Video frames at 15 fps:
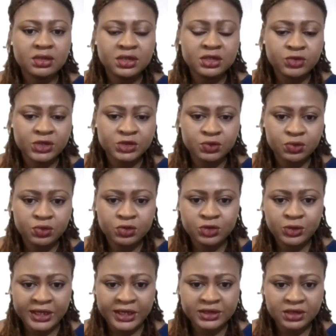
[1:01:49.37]
this question will go
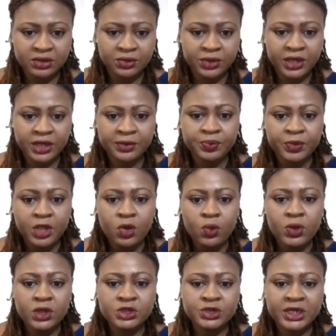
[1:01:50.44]
to Isaac, okay?
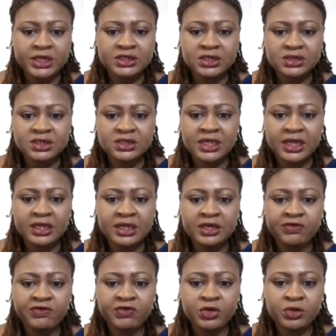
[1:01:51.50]
What strategies can
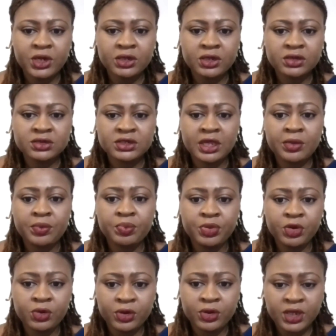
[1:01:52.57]
individuals
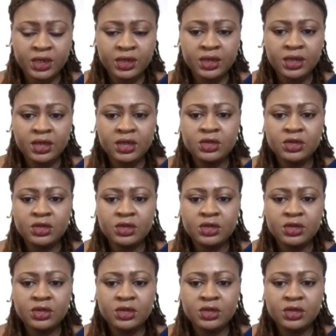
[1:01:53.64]
employ